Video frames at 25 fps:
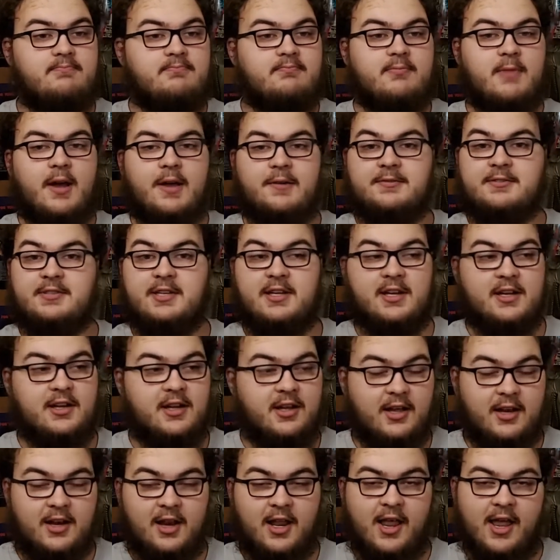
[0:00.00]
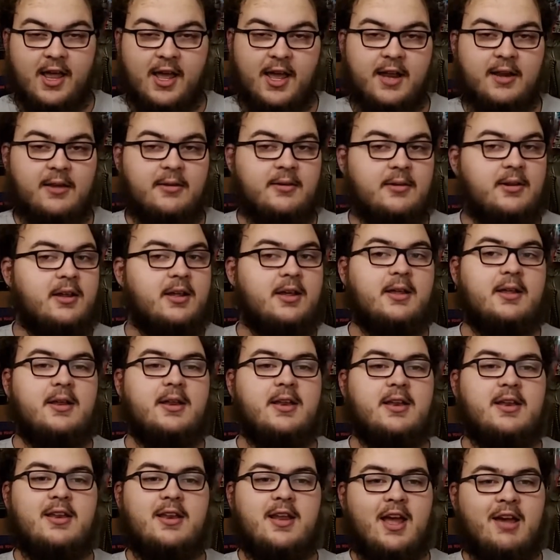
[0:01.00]
I've seen it online,
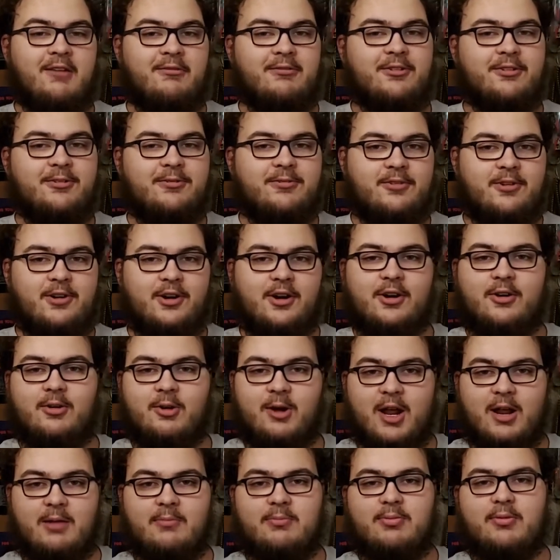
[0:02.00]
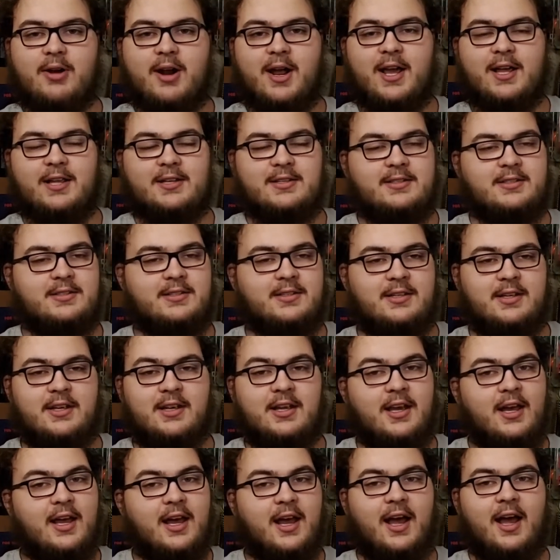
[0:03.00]
and never for a great price.
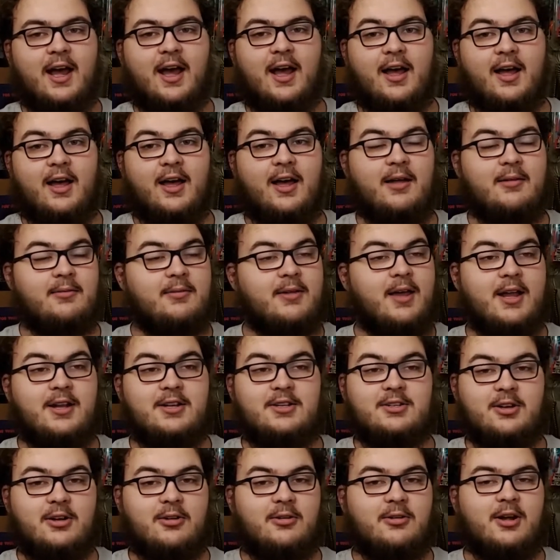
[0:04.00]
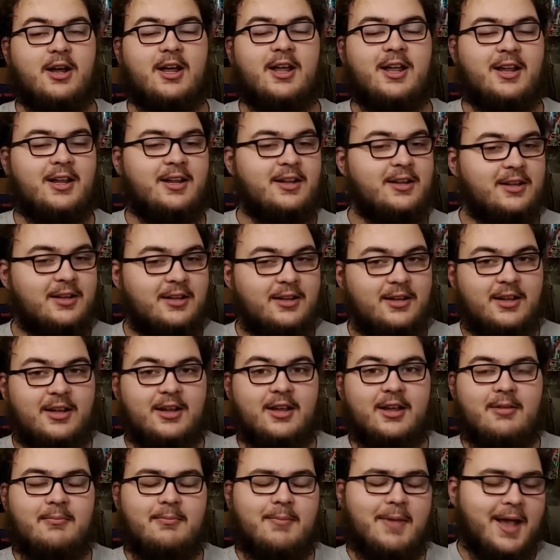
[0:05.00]
I don't...
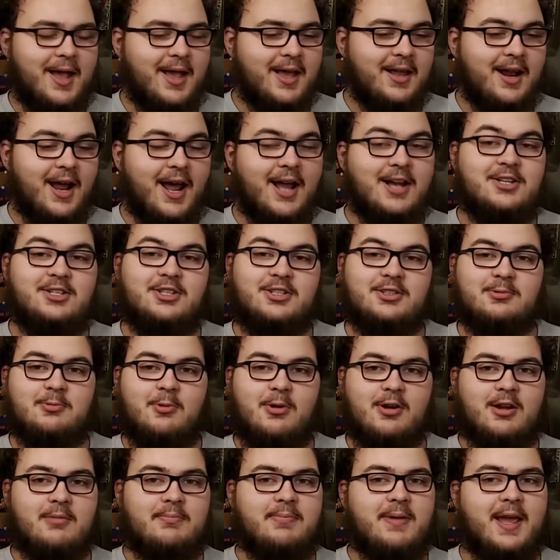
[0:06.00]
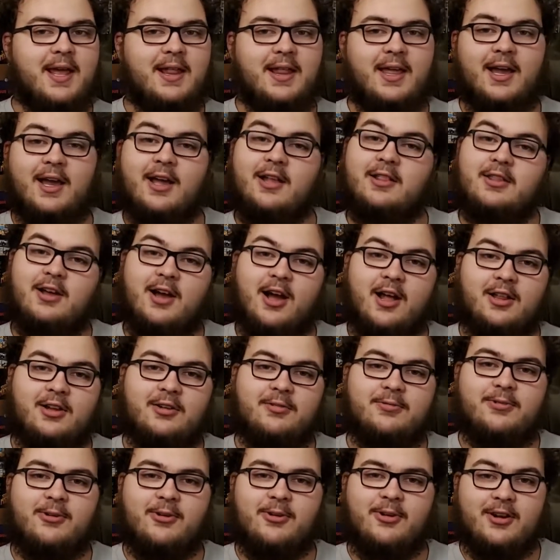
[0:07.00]
Man, I just want to pay like $1
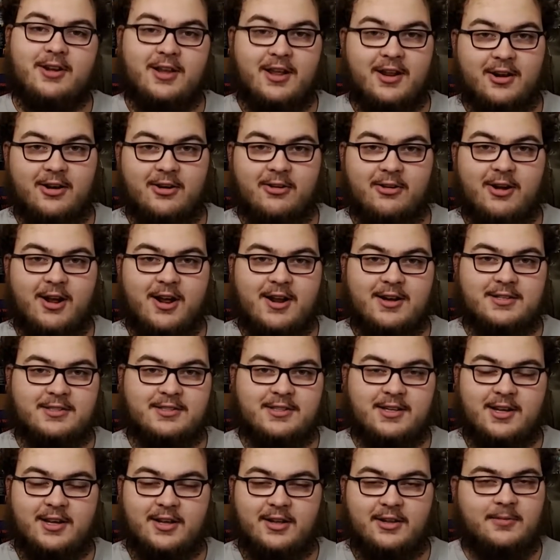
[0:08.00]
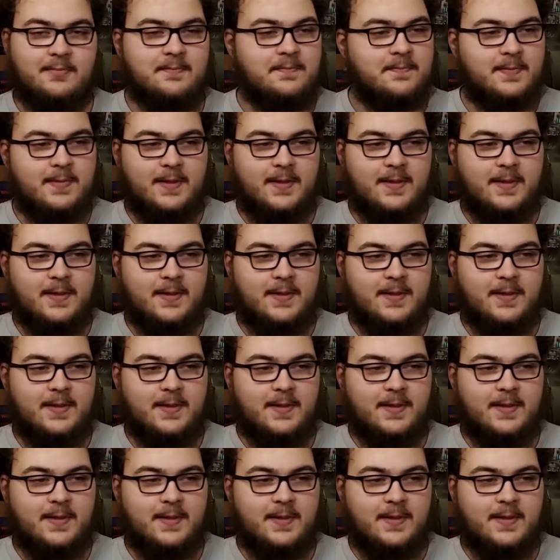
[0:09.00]
for it at a garage sale.